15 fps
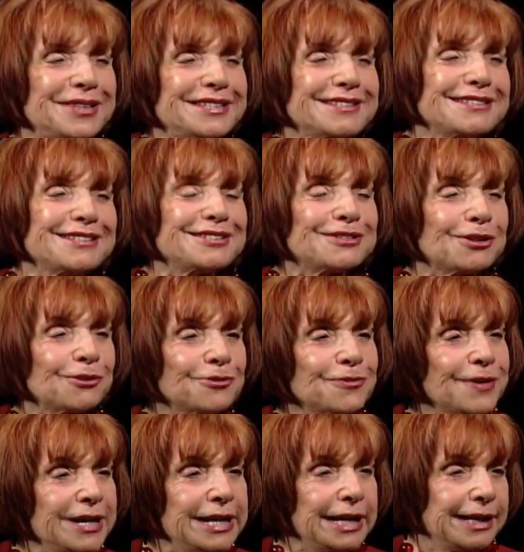this is so
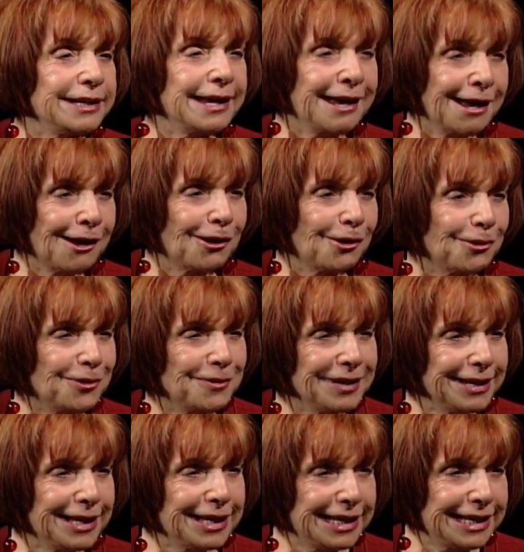funny now,
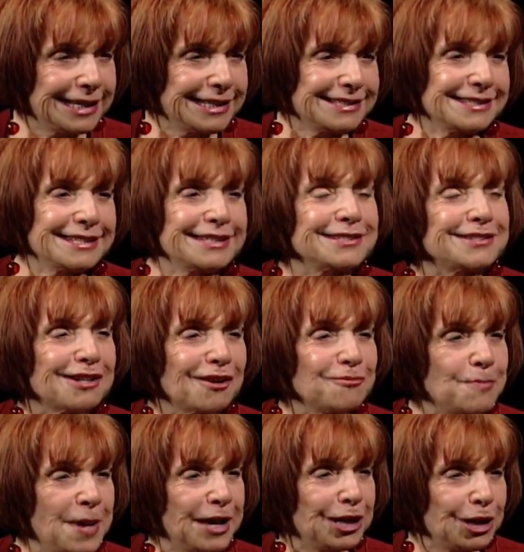since
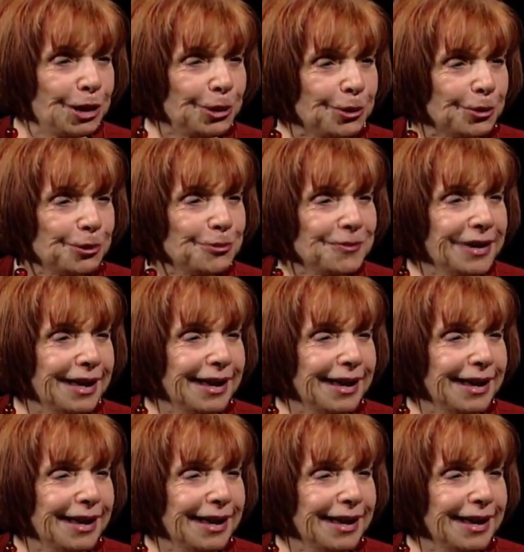I've met you.